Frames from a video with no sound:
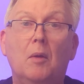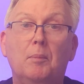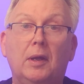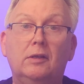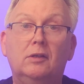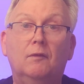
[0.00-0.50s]

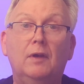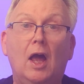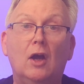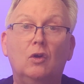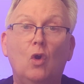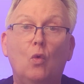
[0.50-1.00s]
Best of
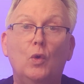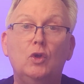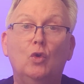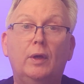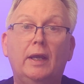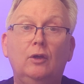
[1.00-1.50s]
luck with
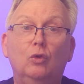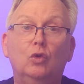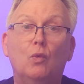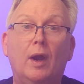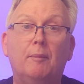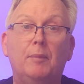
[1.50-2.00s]
your Kindle
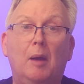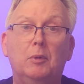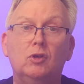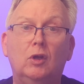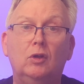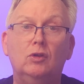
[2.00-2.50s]
Direct
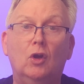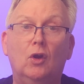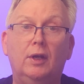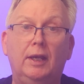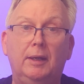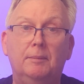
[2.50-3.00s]
Publishing journey.